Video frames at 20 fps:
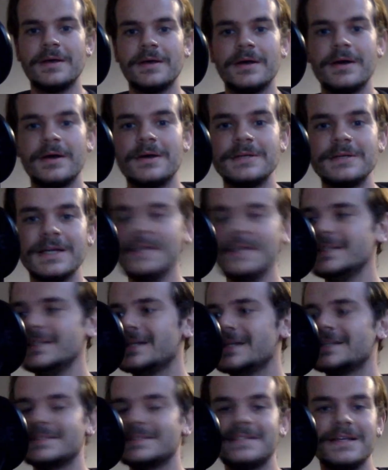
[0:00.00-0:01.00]
Okay,
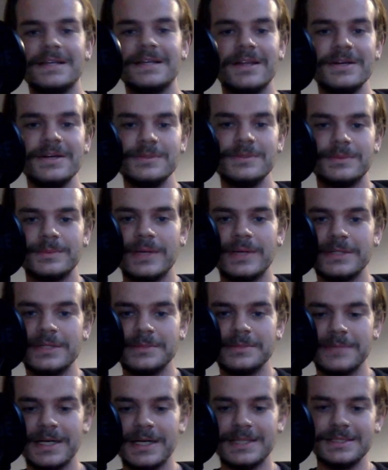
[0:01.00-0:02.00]
and hello.
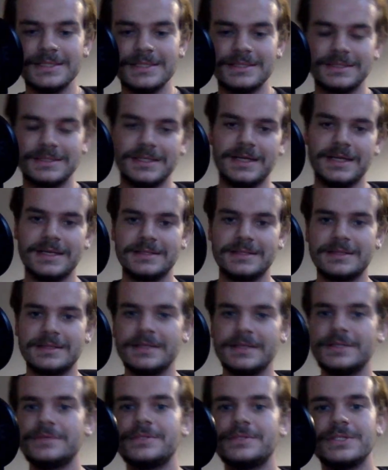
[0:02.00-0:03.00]
Welcome, guys.
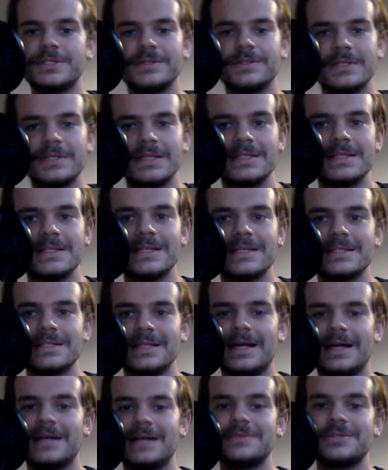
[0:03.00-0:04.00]
Thank you for tuning into this
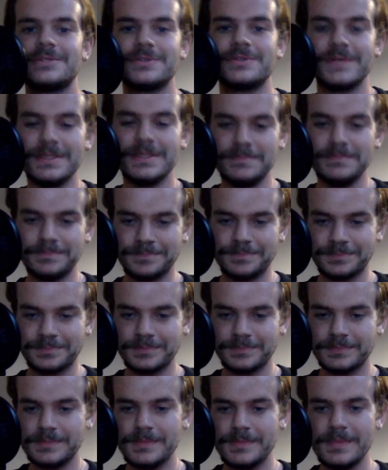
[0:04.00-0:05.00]
live stream.
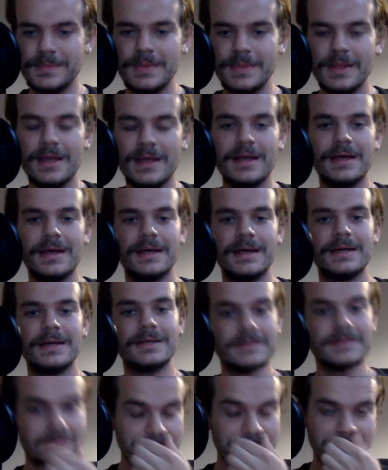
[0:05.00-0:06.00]

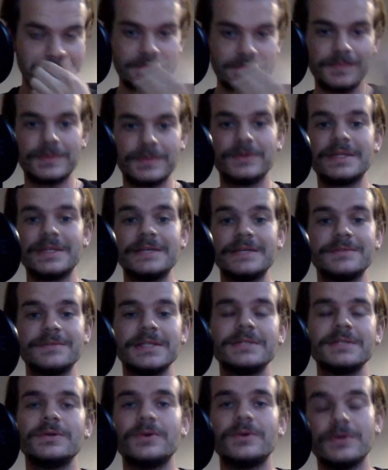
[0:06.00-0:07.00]
Good
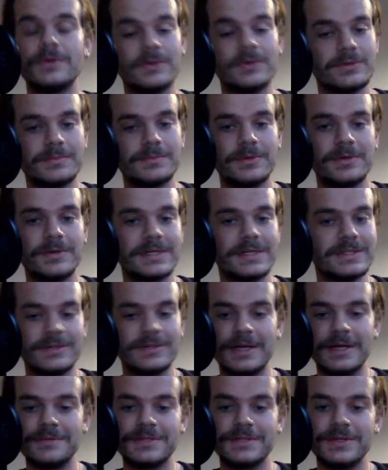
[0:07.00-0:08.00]
evening, or good morning,
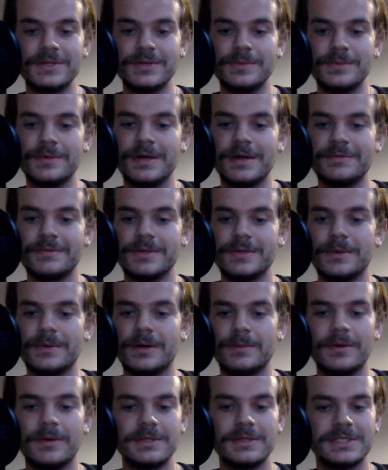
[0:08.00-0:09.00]
good afternoon, wherever you
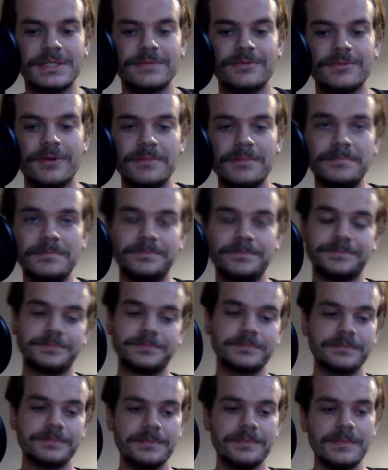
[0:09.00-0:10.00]
are watching from.
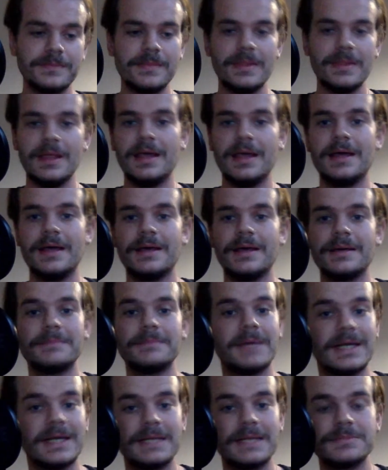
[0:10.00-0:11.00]

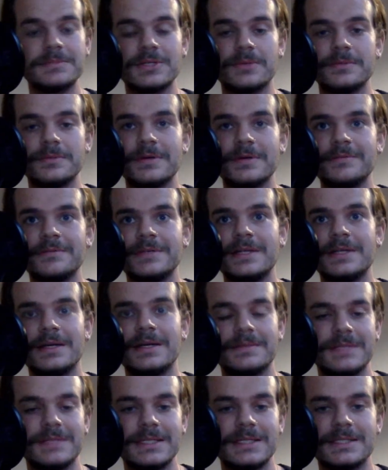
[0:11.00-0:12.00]
My name's Tom Griffin.
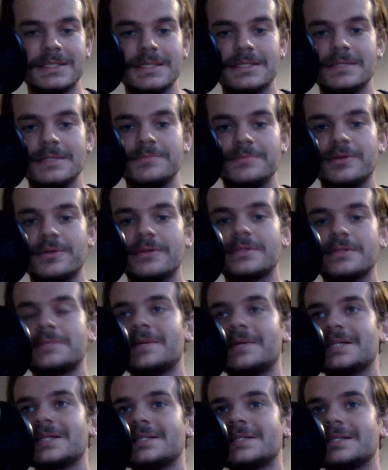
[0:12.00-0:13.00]
I'm the Assistant Product
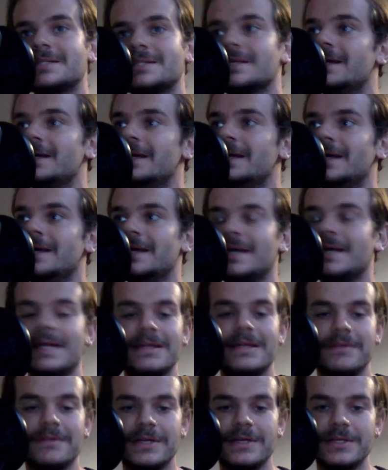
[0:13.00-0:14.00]
Specialist
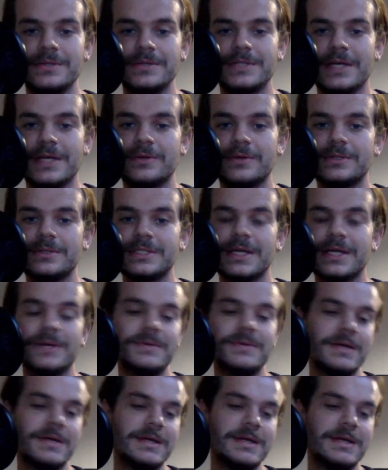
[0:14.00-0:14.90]
here at NUGEN Audio.